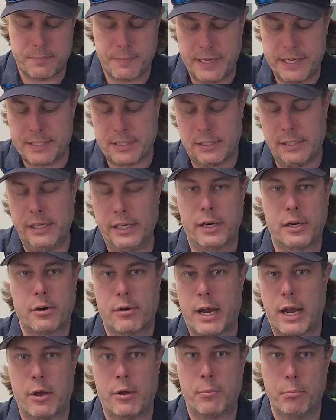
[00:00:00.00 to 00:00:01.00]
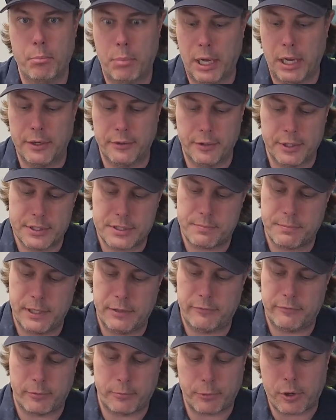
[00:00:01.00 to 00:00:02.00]
It's basically a crown button. It's
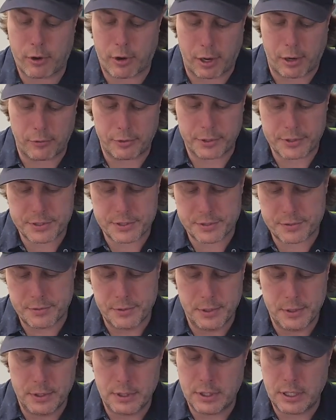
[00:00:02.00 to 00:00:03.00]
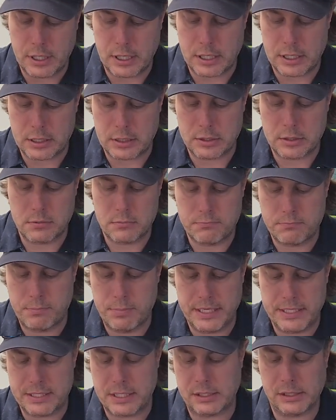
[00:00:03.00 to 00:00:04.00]
made from crown. It's
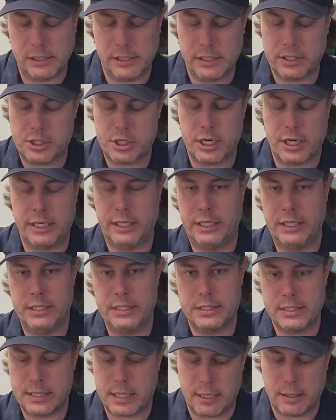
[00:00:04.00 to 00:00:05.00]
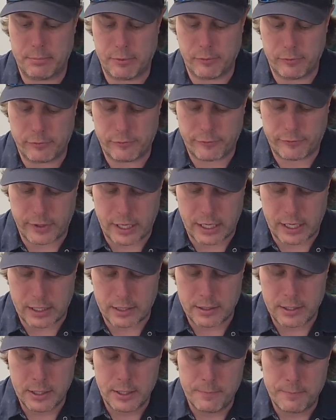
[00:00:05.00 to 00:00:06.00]
basically a Chinese type
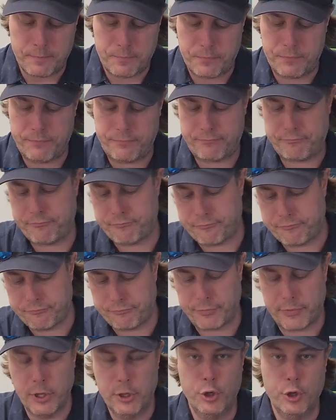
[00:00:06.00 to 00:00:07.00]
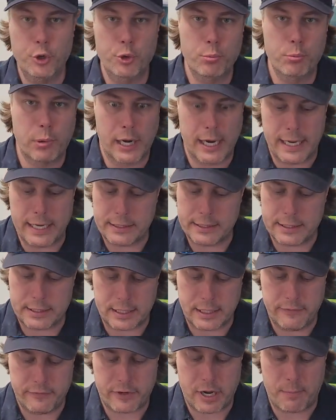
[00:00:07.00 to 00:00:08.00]
of new brand
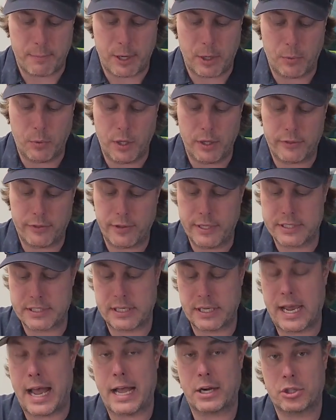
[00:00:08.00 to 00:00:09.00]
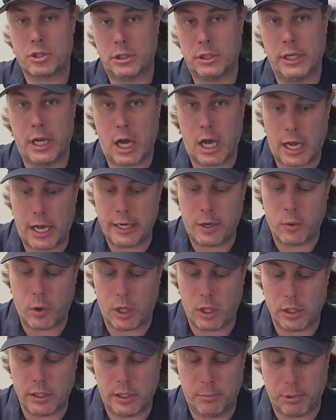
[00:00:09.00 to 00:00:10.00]
that they've come out with. It's actually a high
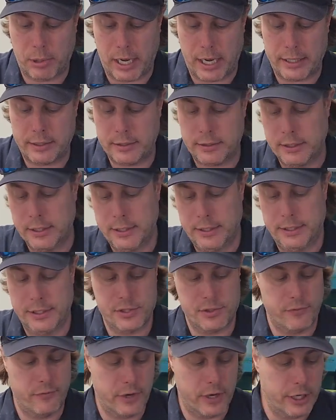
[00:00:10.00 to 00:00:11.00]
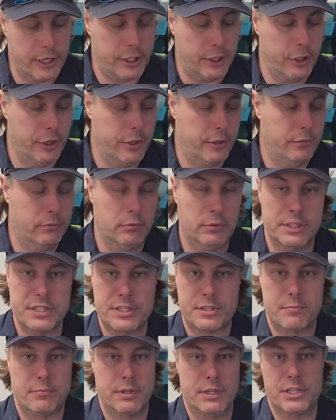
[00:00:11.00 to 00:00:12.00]
quality brand. It's very good. We
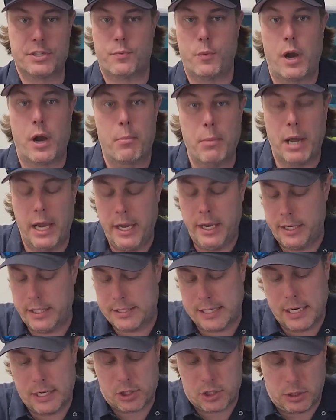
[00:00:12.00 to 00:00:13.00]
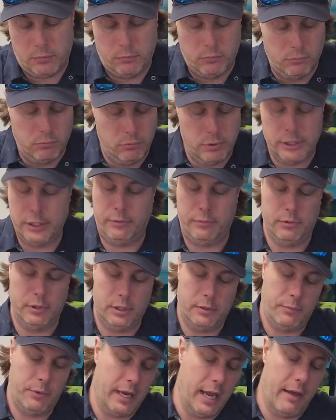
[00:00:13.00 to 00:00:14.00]
swear by it. It's actually really,
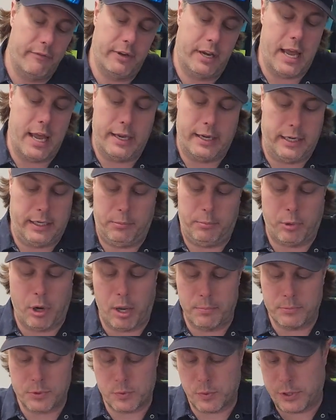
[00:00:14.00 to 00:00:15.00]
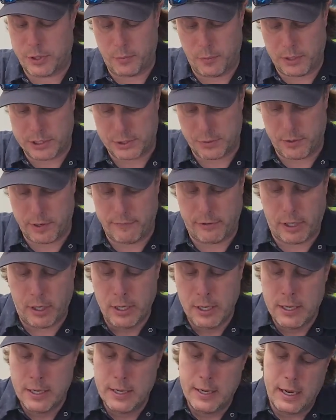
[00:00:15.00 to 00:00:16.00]
we haven't had any problems with it
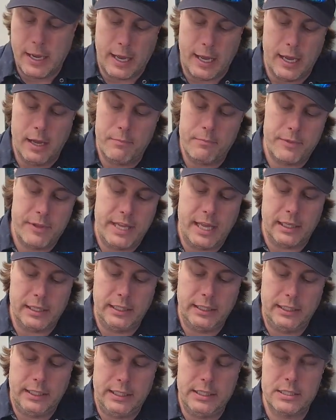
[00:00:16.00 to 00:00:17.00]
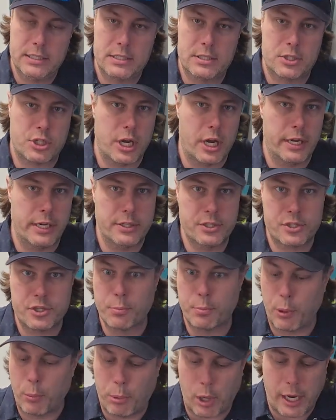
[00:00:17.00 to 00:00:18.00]
whatsoever. The LEDs shine
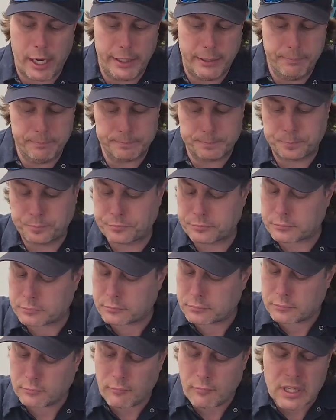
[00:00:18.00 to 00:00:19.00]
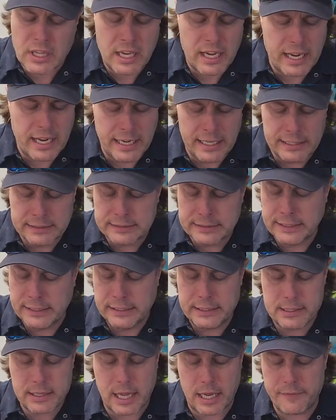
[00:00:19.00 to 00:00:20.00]
super bright, and
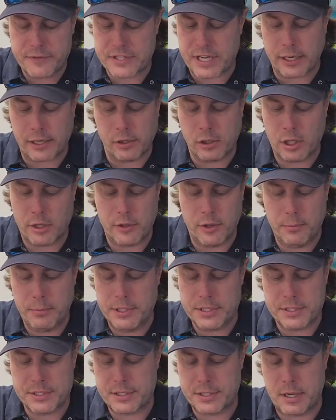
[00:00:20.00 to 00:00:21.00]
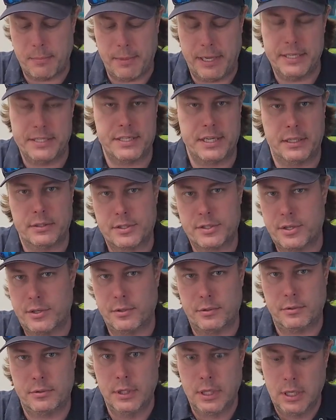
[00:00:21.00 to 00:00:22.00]
the life cycle on them is amazing.
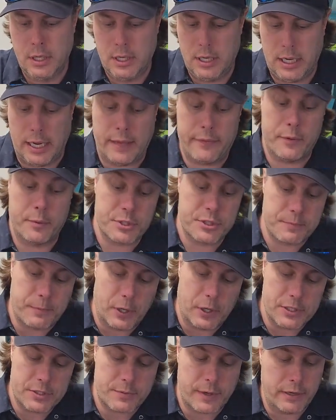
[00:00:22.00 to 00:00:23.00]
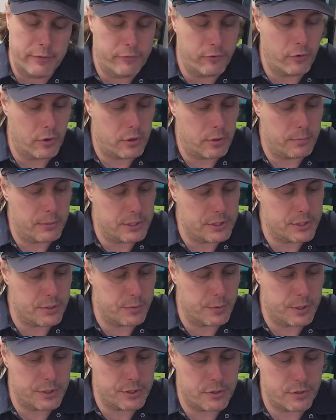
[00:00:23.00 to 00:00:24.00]
So, and the response rate for them, and
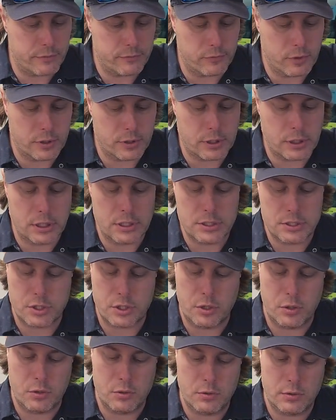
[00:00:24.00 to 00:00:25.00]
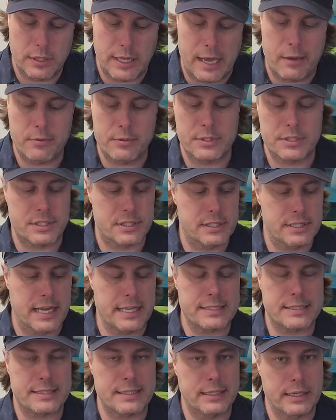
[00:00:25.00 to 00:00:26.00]
so on and so forth. So
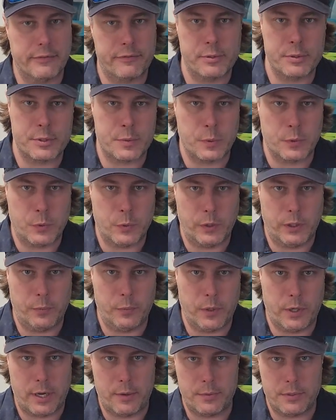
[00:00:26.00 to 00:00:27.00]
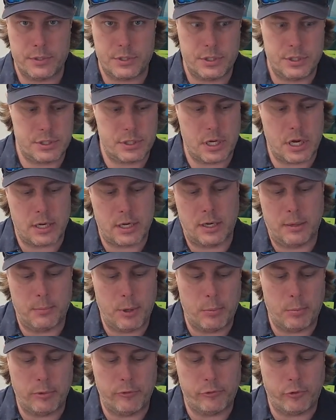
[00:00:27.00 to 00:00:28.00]
that's the difference between what I was just talking
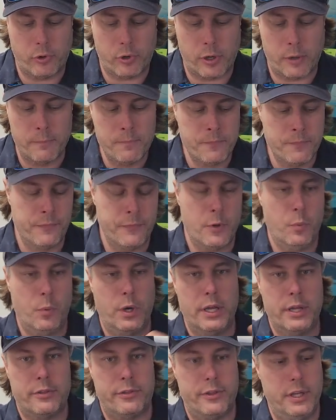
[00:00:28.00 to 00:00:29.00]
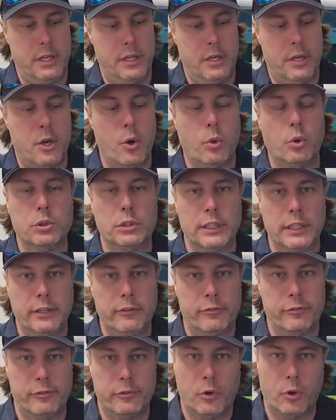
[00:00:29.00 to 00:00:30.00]
about before with the gold
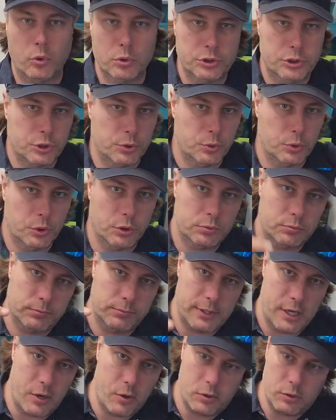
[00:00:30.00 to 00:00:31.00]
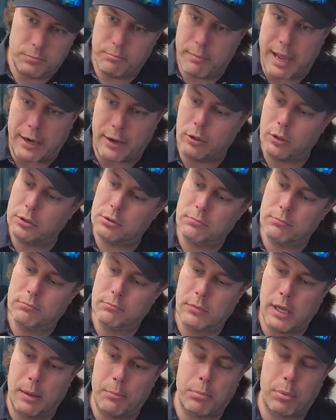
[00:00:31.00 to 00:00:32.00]
leaf, old school, the old metal
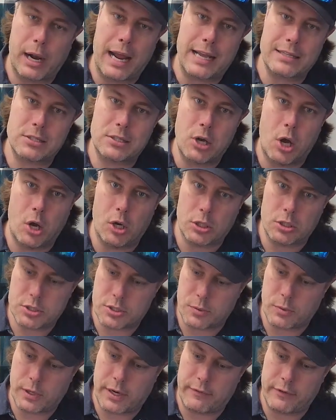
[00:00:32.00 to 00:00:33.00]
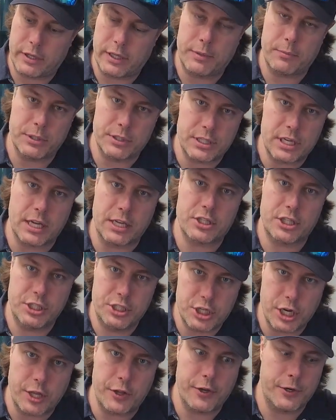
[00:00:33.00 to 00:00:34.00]
brass tongs or whatever that would touch
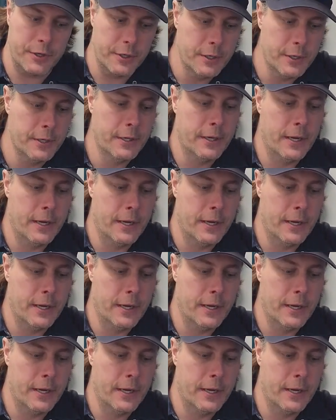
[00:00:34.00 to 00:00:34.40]
each other.